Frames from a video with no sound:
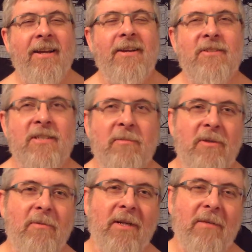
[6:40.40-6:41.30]
Now here's a symbol
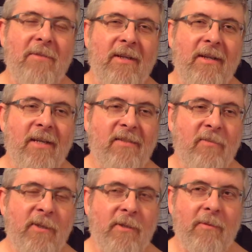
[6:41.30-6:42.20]
you may not be as
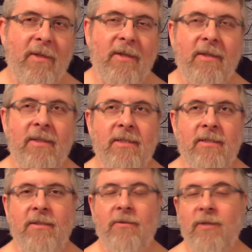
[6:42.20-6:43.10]
familiar with. This
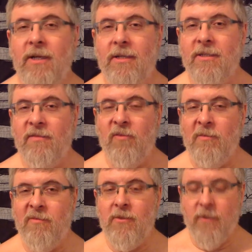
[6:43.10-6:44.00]
is 3 dots in the
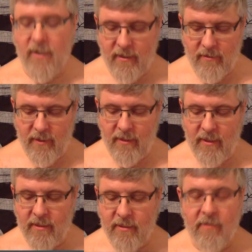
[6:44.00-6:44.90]
form of a triangle, and
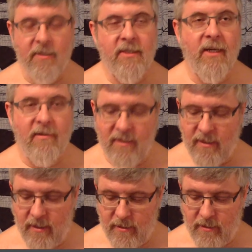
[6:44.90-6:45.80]
that is called the sign of
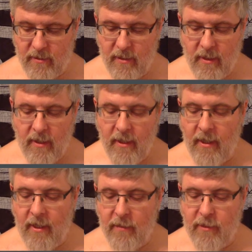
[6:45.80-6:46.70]
deduction.
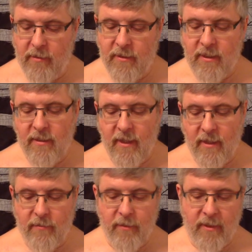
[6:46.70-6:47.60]
And when you see
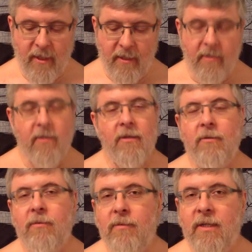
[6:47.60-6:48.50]
that written out,
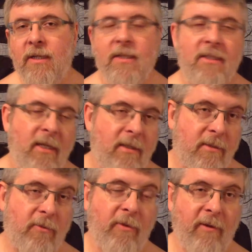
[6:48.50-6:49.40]
you would read it as
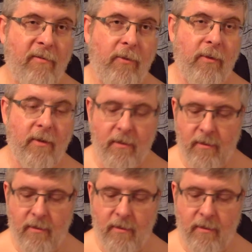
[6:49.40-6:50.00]
hence or therefore.